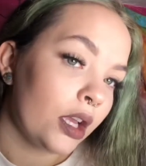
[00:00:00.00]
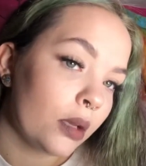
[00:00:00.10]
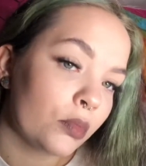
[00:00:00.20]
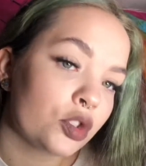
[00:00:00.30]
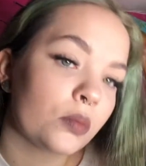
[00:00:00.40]

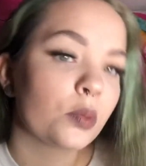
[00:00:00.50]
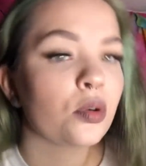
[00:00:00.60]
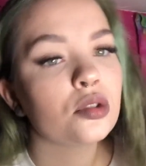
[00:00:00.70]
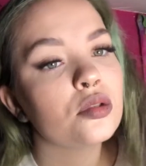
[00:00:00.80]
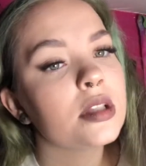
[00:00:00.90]
Some of the
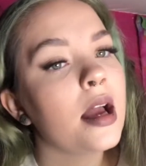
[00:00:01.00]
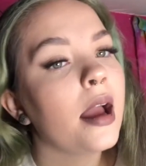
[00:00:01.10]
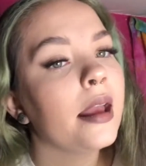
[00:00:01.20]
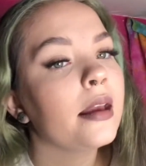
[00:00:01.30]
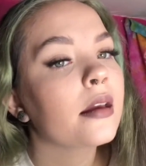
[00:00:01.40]
products
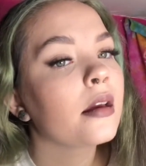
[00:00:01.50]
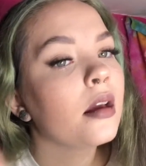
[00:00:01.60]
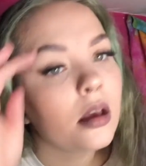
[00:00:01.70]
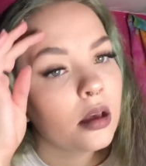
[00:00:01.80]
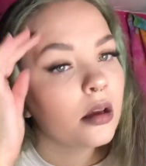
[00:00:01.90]
like
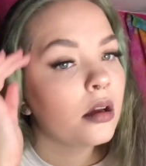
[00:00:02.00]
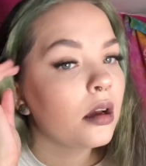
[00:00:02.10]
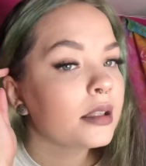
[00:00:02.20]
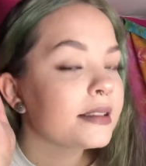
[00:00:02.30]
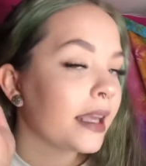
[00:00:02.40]

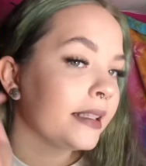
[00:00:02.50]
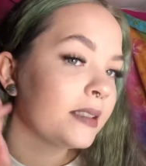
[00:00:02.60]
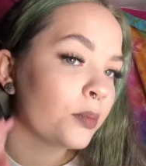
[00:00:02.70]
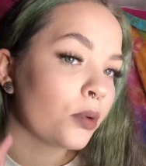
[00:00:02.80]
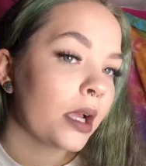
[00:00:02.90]
setting
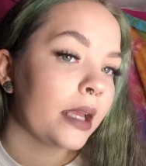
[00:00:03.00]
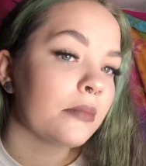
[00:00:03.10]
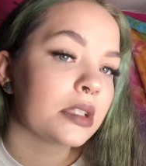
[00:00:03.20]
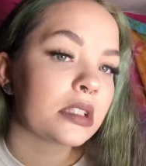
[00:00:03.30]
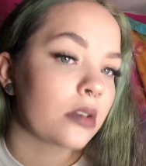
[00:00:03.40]
spray and
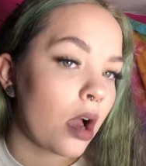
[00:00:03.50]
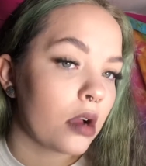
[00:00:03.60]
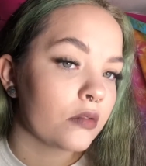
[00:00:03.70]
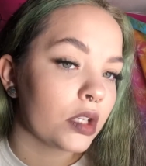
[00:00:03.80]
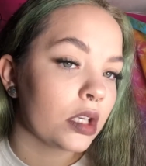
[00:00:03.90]

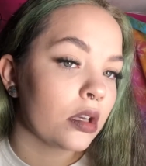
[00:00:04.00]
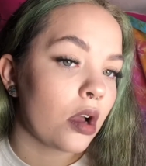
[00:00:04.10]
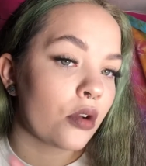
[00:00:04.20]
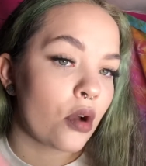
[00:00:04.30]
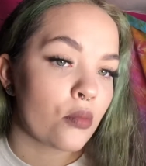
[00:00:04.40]
mascara are
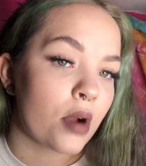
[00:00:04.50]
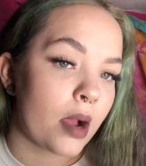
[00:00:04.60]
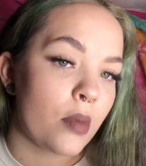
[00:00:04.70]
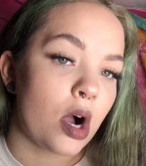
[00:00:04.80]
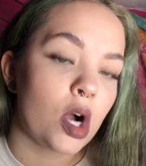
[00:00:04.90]
not
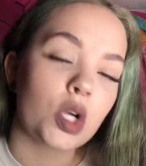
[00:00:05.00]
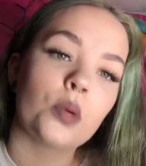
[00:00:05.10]
Primark,